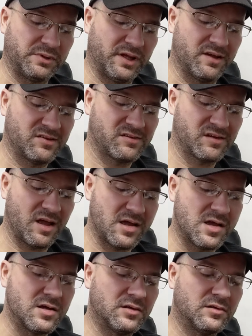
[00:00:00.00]
place
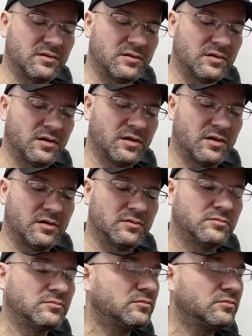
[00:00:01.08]
and uh,